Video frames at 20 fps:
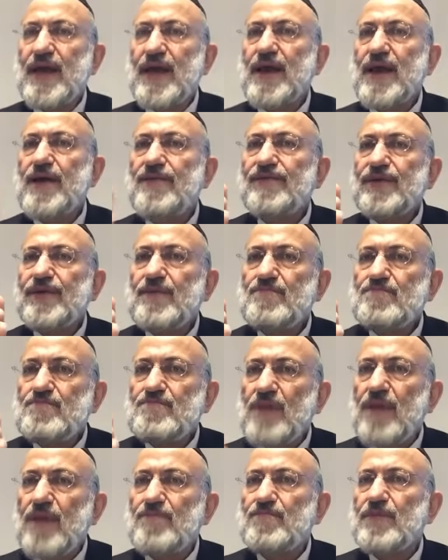Every
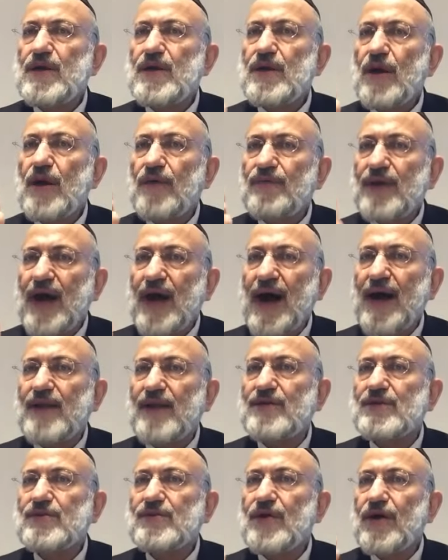member of the
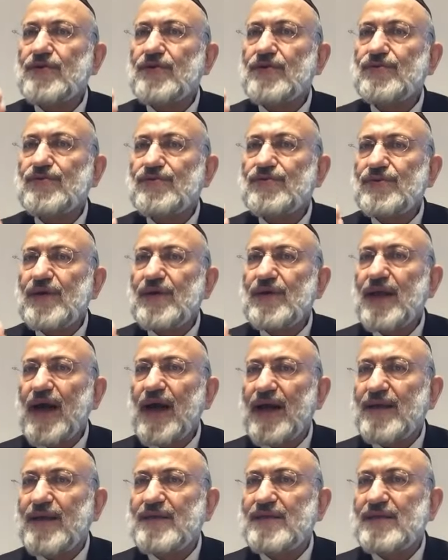Kahal Israel should
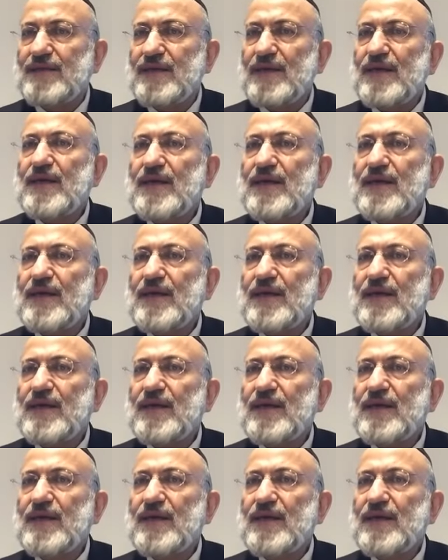realize